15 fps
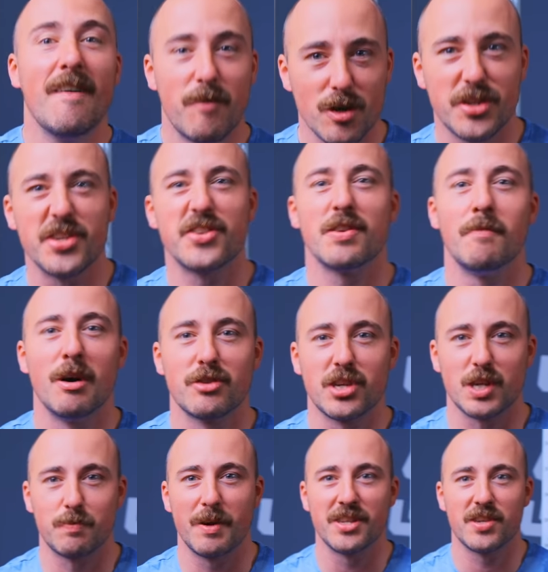versus the most
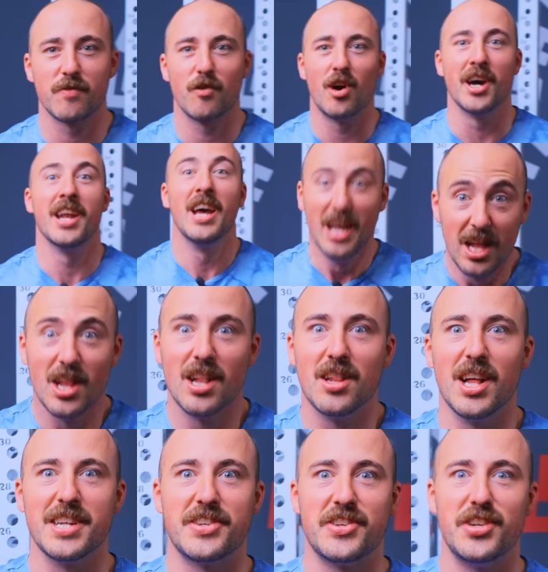expensive one.
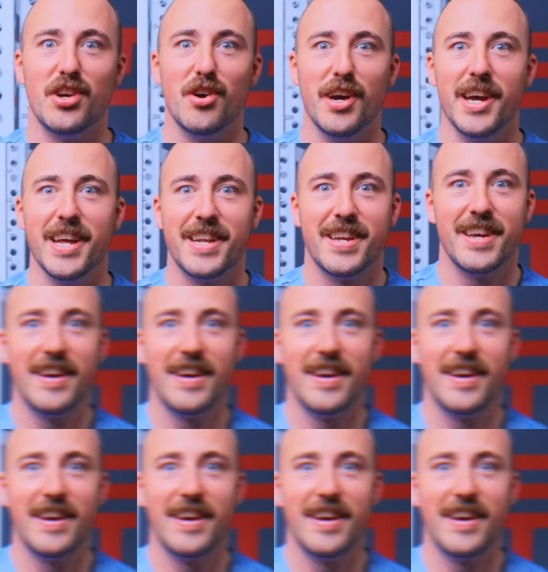Let's do it.